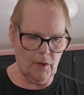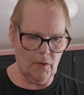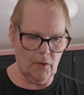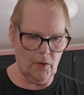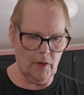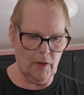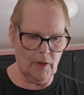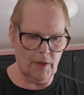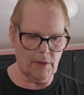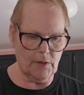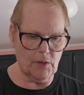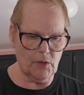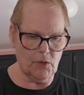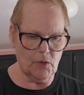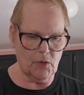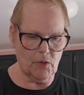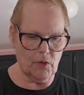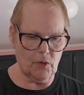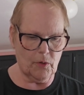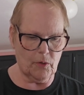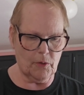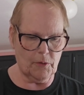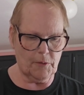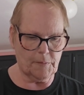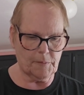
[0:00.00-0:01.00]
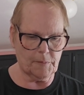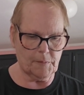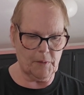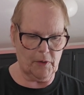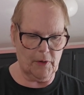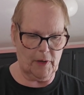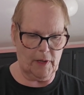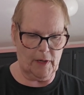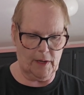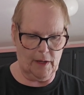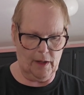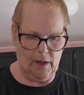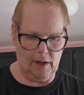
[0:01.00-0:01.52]
Okay, so, all
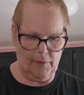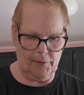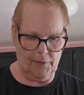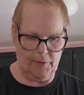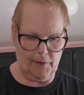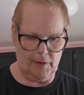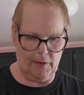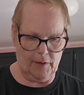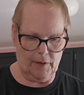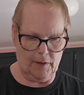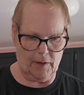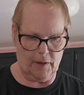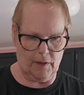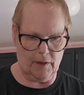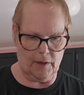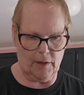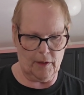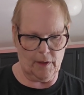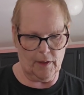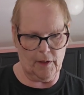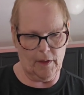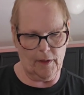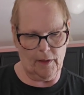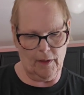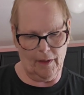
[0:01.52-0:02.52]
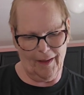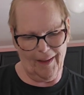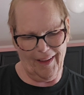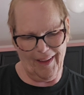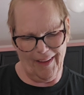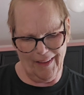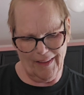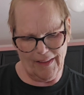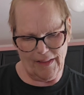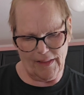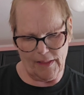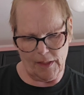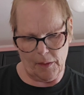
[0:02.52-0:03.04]
right, I got
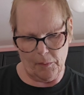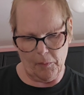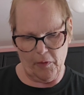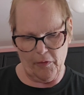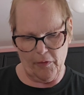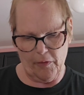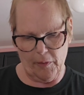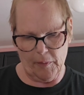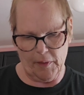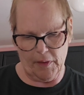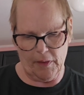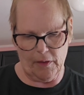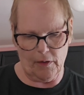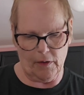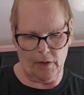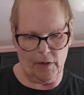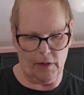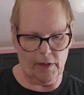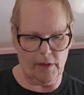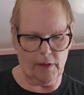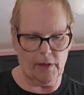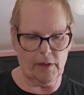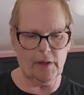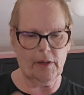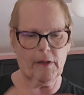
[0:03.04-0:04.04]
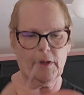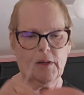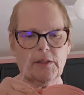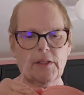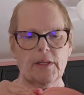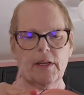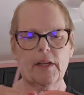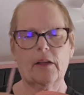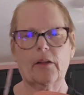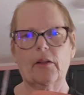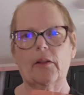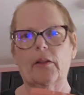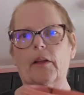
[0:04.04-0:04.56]
some of them in there. Here,
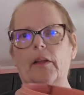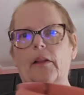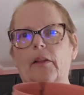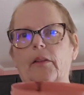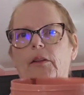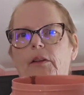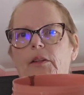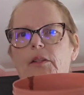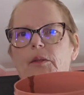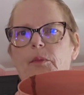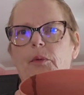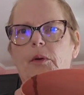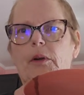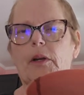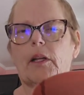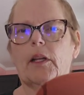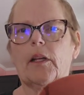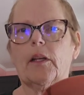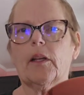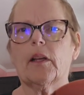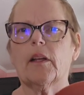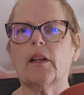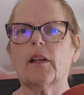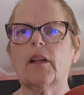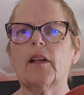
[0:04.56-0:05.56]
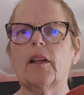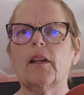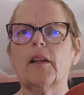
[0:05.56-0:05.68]
take a look. It looks pretty.